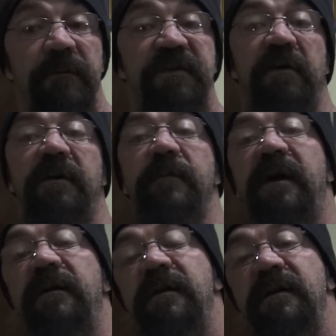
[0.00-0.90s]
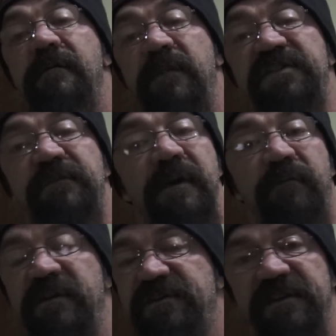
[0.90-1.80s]
know what I'm talking about. Muscle
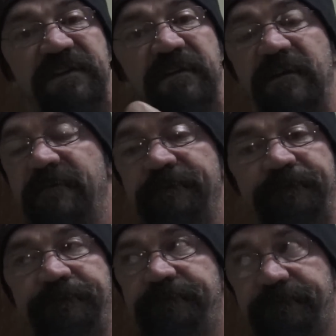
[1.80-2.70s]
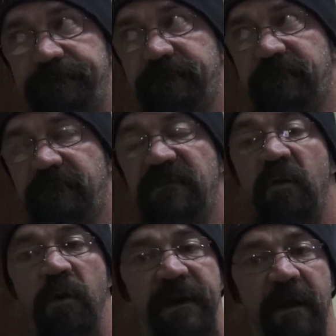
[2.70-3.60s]
memory is just now
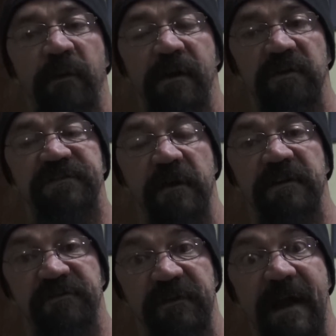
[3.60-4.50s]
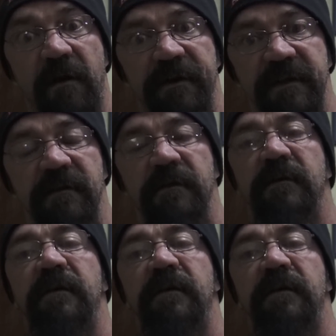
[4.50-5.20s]
we know it's reality,